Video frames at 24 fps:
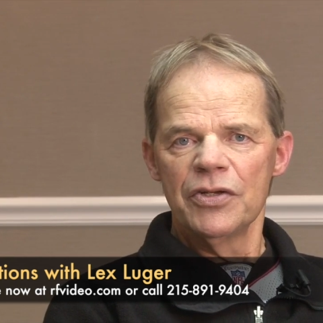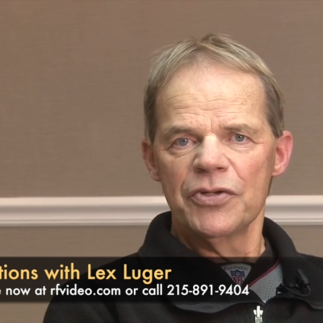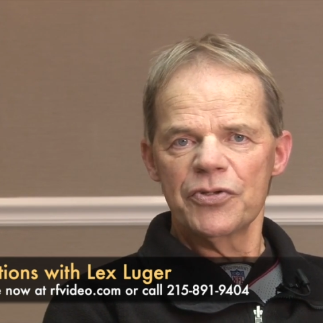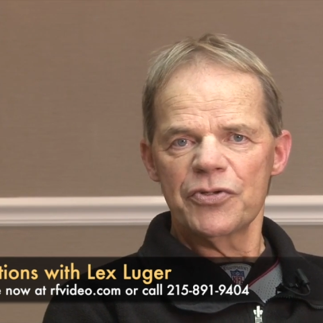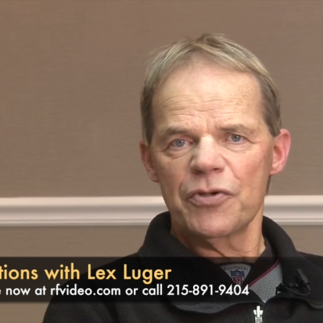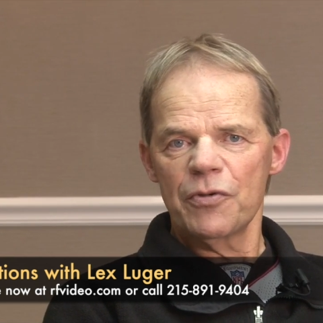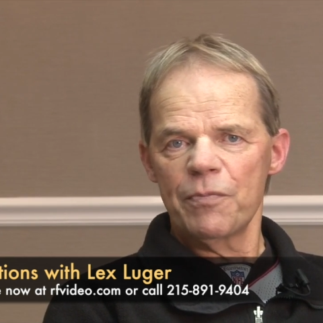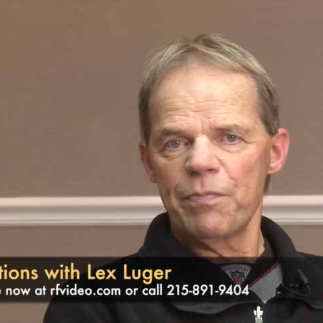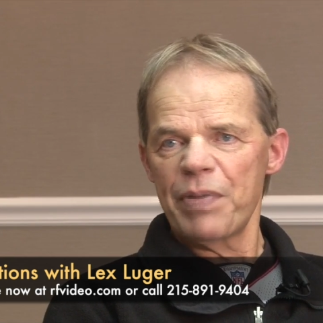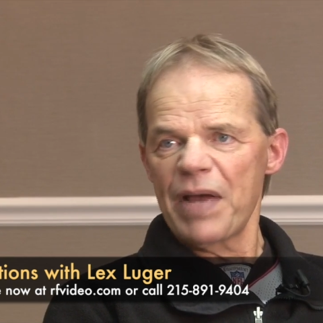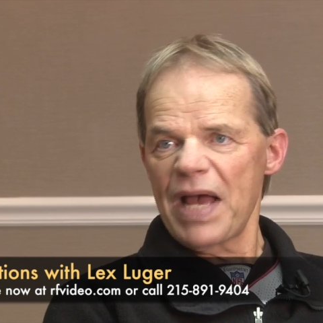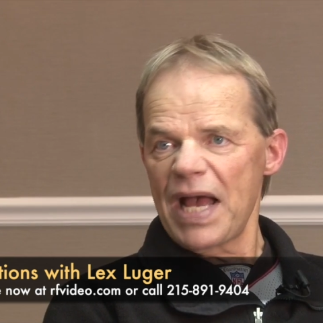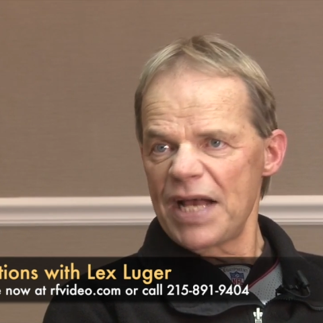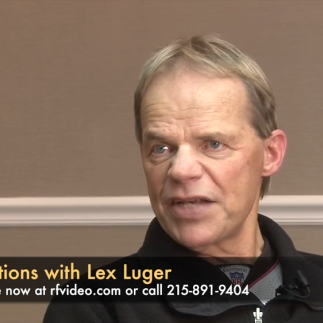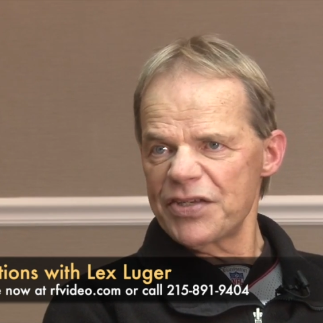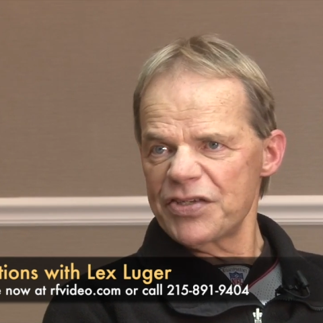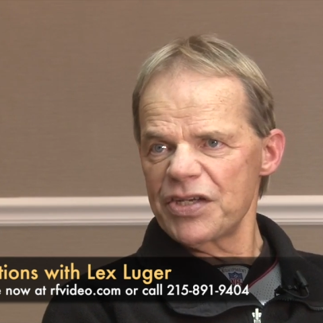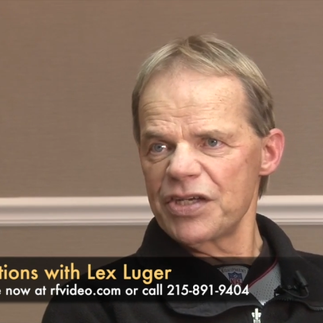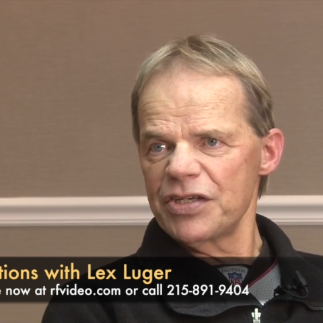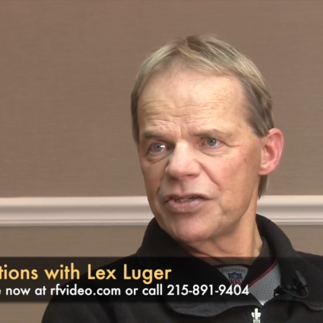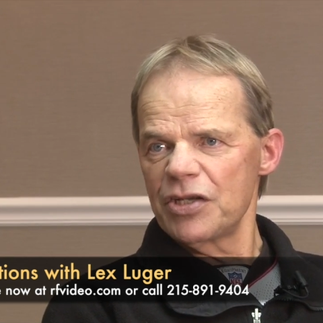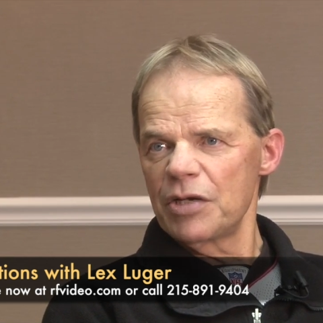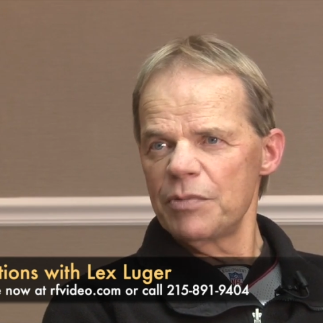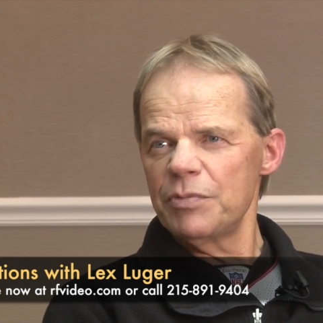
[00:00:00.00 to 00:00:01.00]

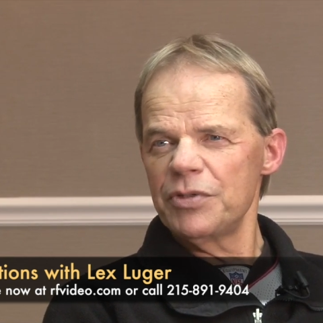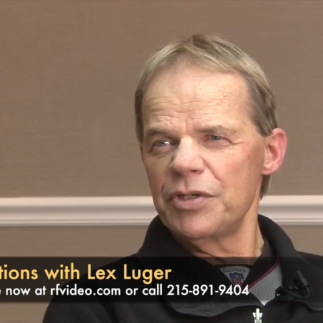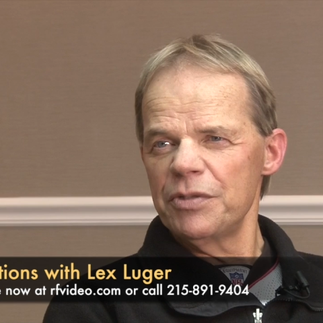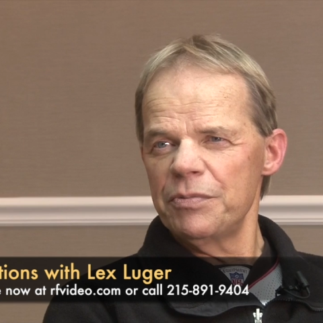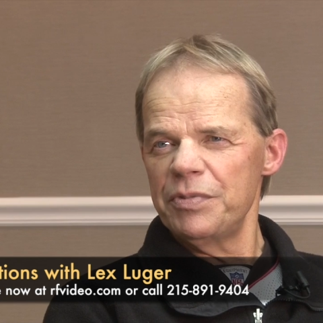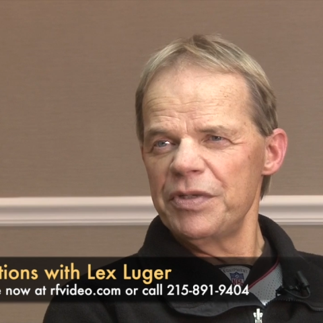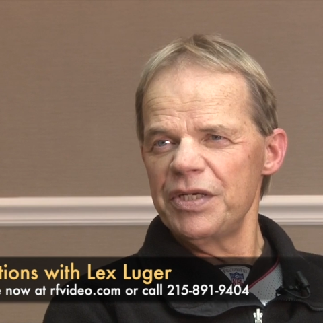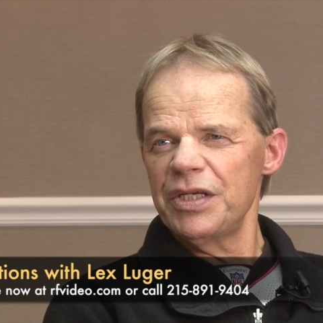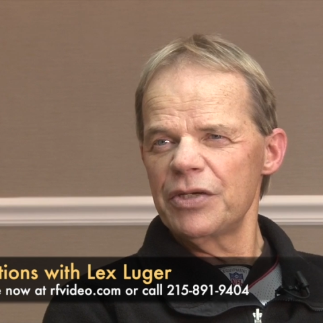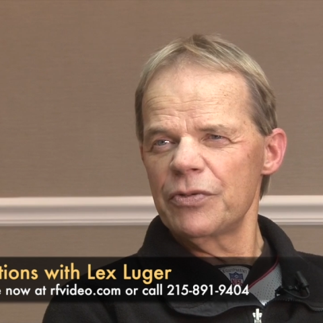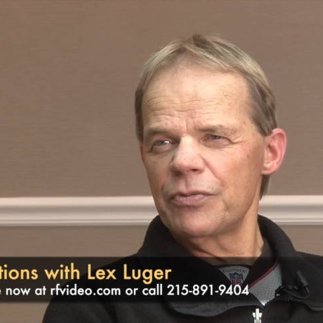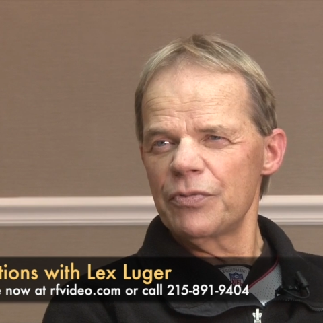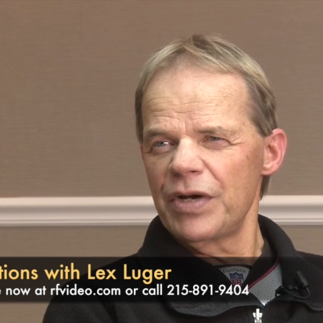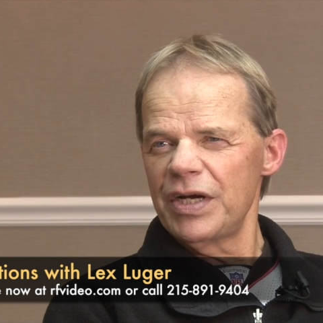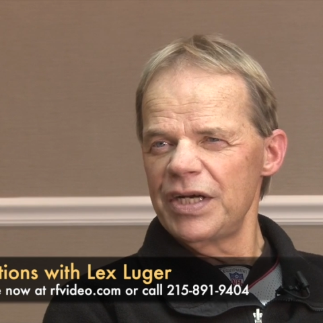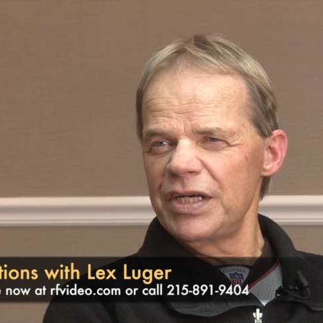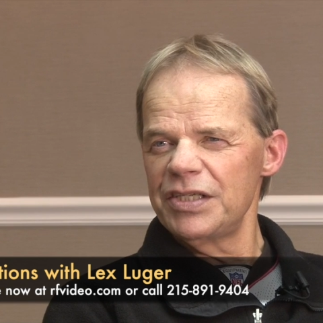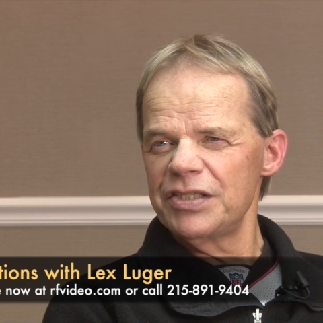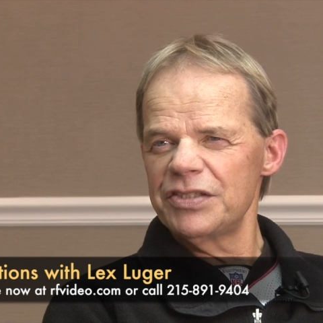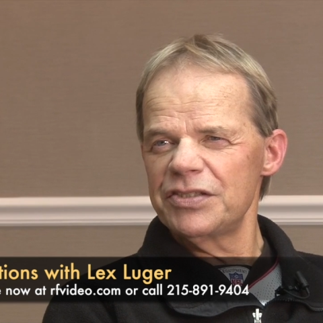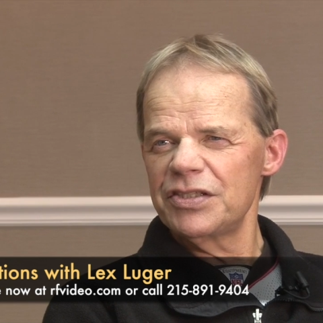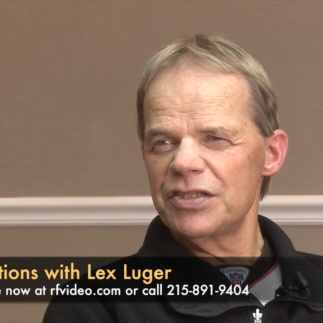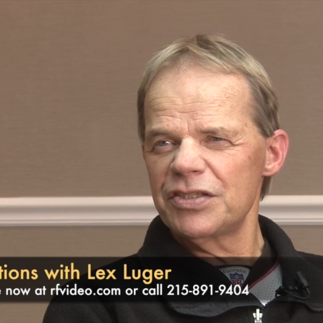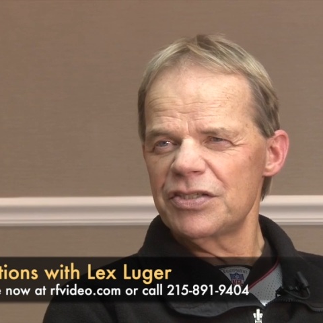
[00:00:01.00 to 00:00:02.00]
surpassing WB in
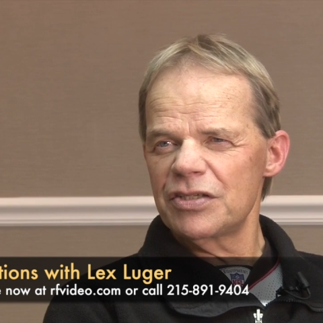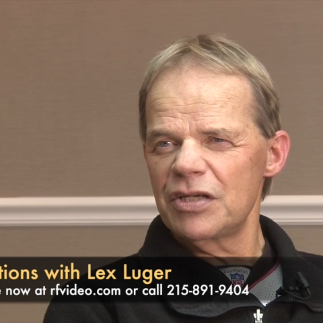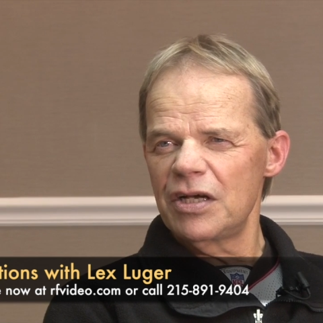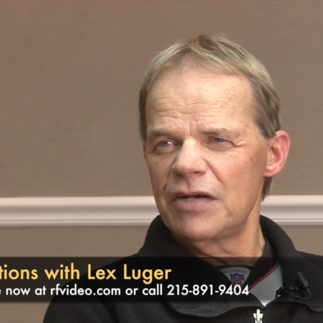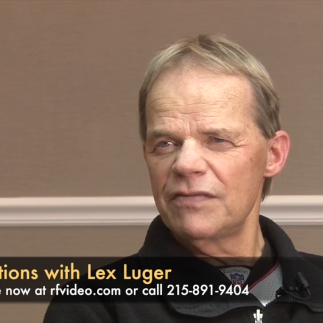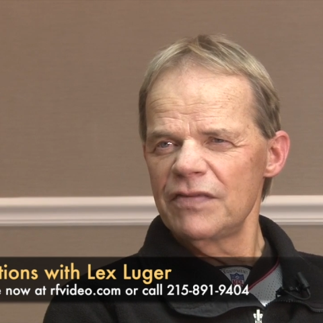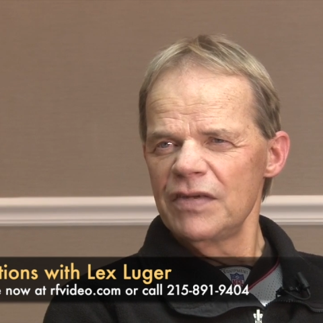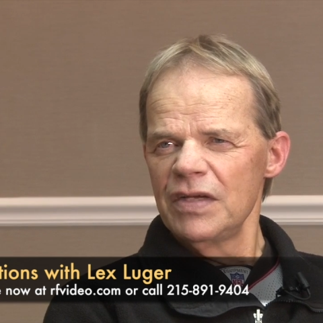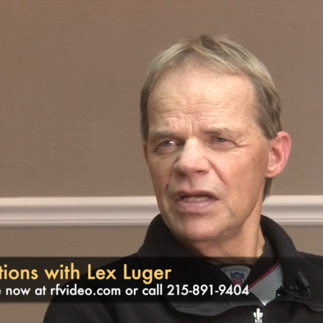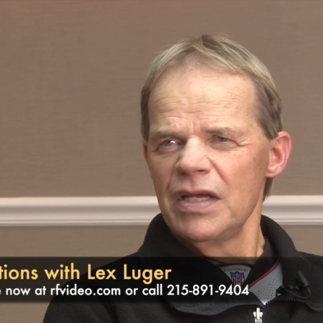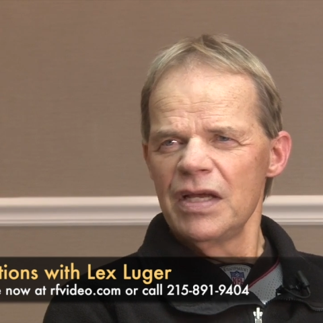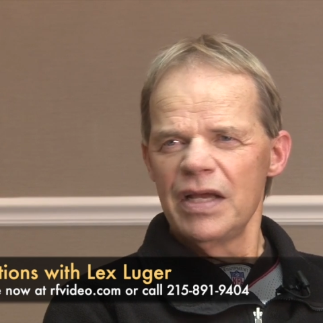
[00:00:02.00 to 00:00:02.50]
ratings and stuff.